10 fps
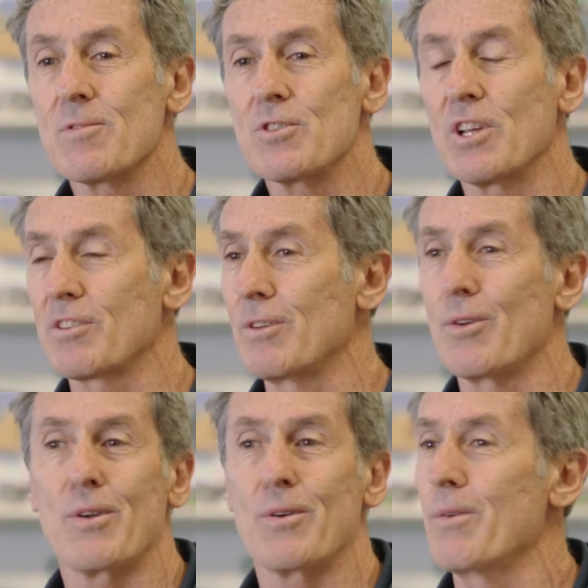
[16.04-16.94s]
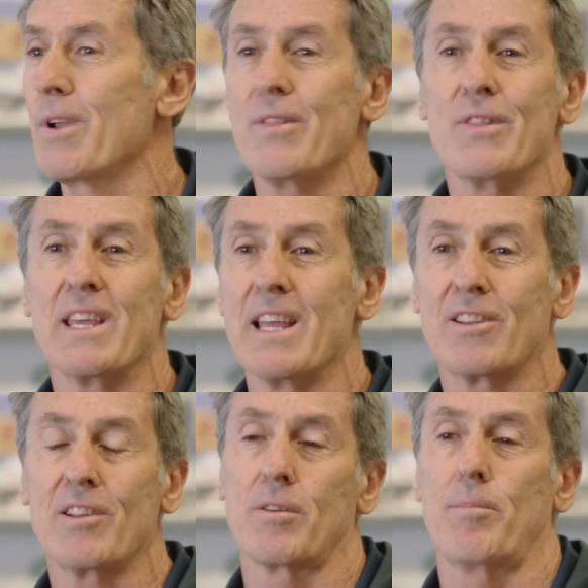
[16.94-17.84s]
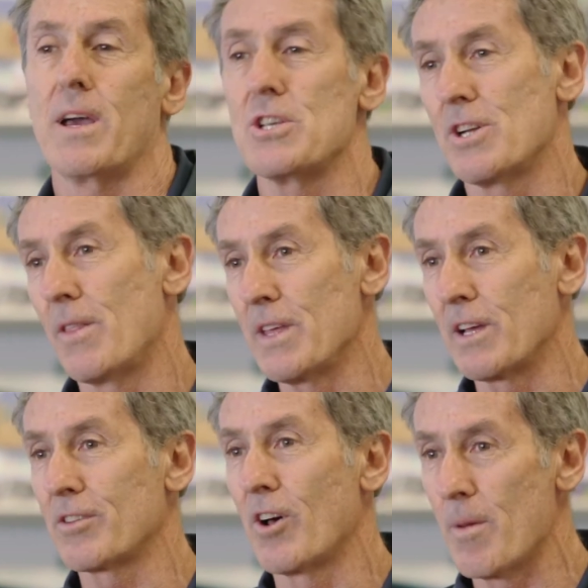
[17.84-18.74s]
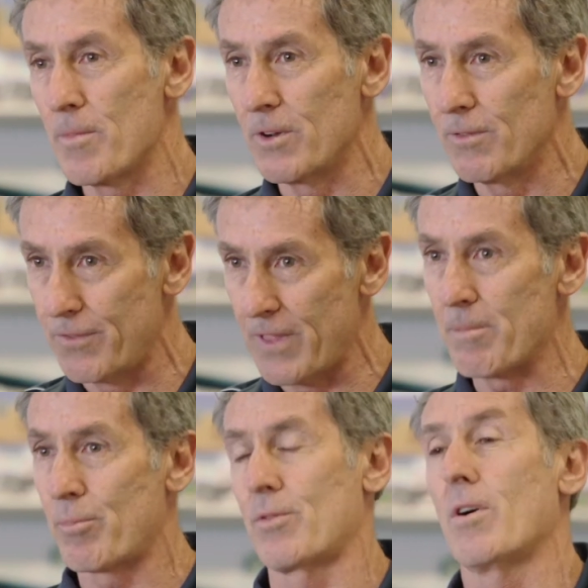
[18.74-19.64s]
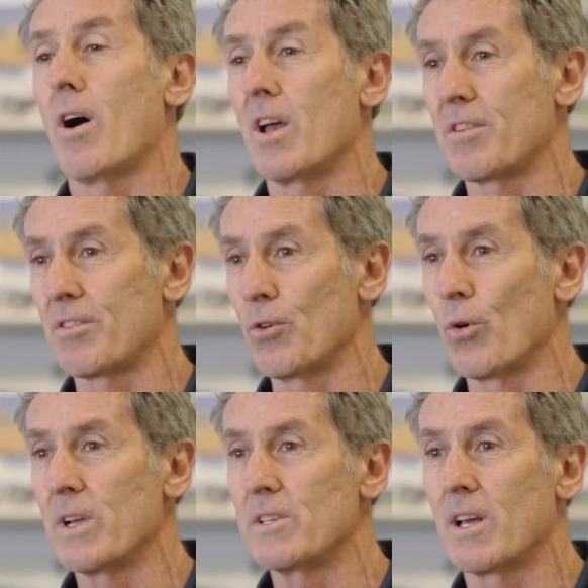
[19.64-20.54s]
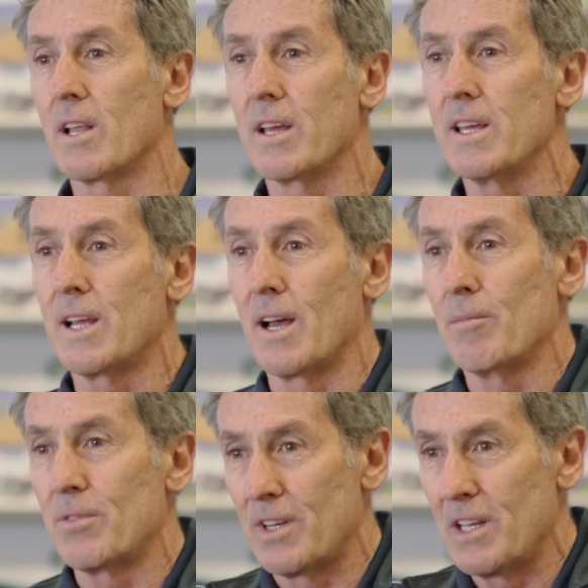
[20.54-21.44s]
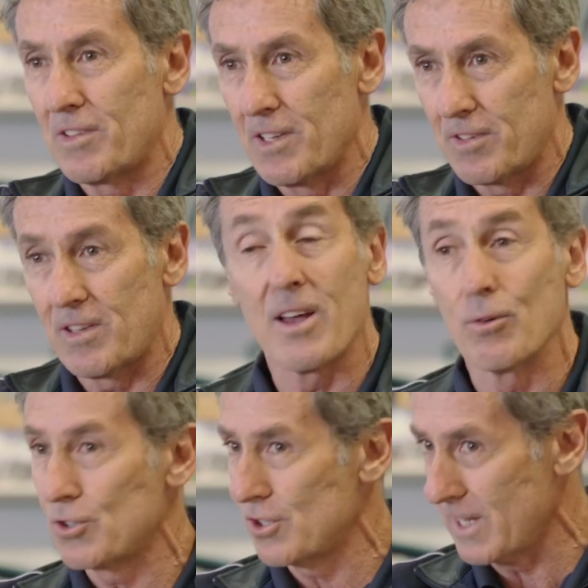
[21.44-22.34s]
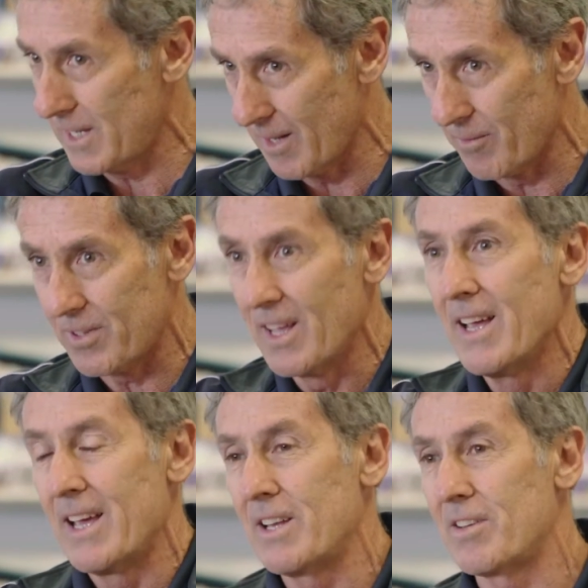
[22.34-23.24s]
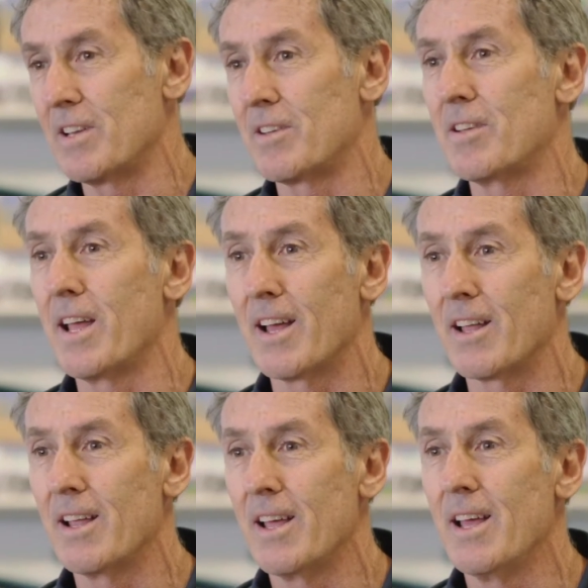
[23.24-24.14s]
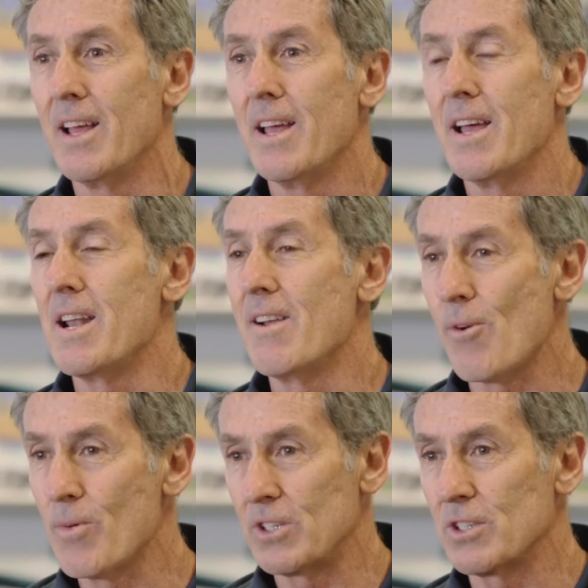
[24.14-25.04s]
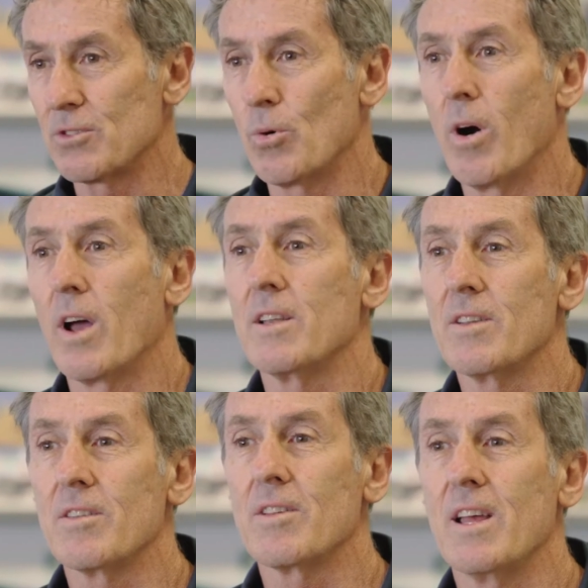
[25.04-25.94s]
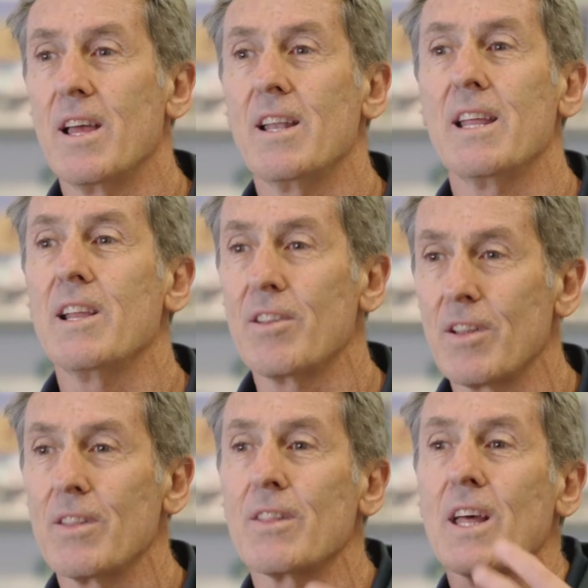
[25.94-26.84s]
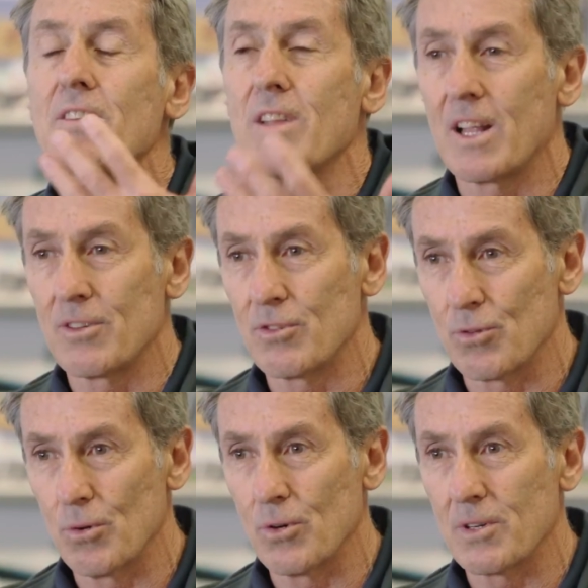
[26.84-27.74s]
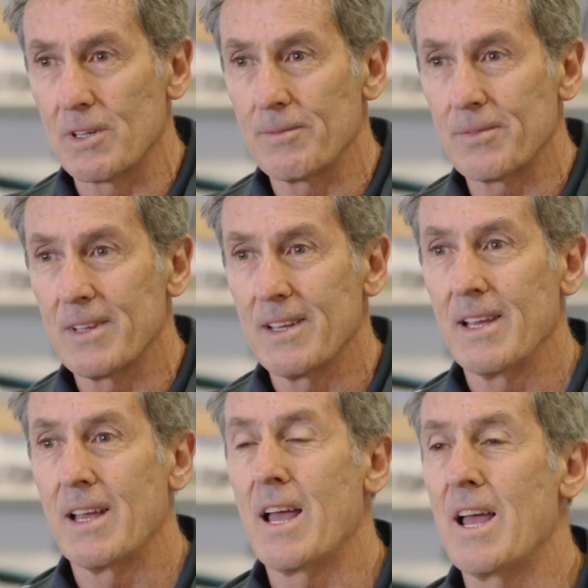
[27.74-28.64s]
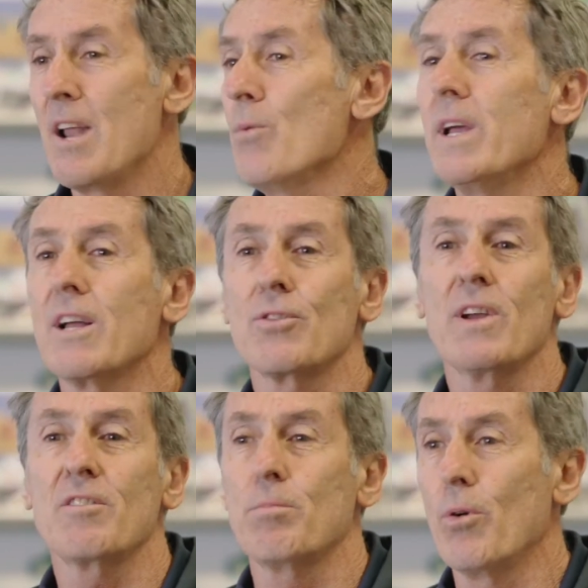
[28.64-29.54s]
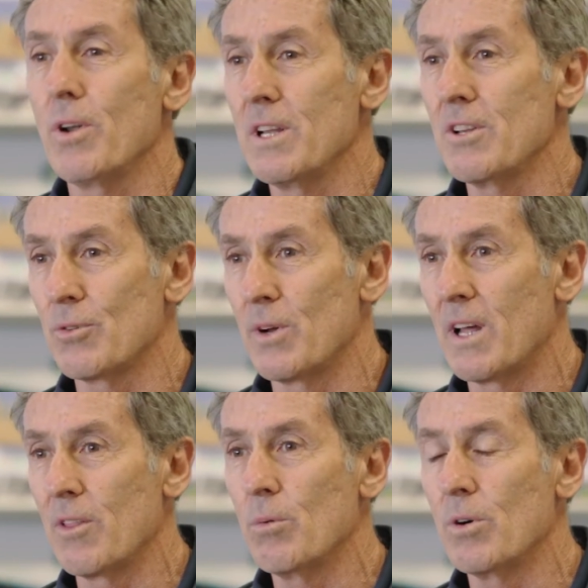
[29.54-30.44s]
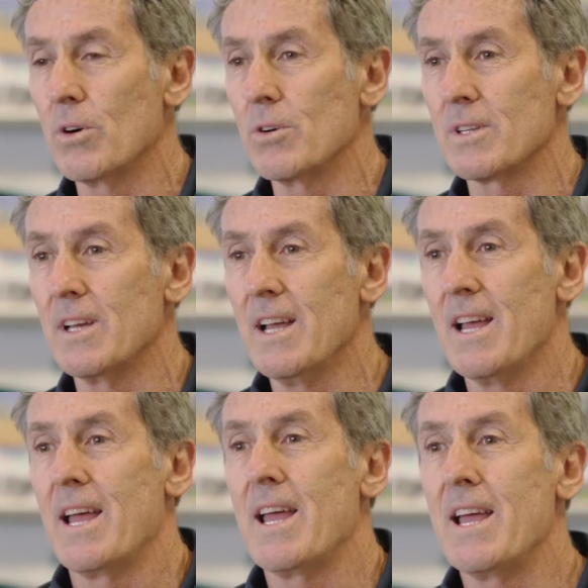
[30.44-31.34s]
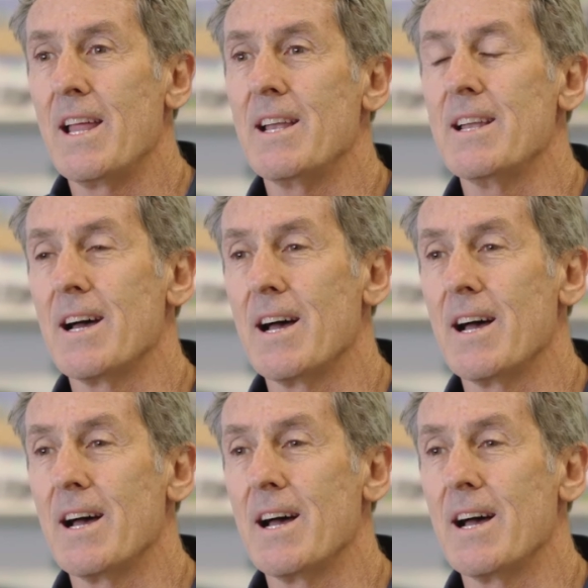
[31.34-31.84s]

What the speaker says: just the anticipation and the excitement of that prize storyteller. He comes and he sits down, or she comes and sits down, and everyone just quietens and they start to talk. And we are transported into another world, and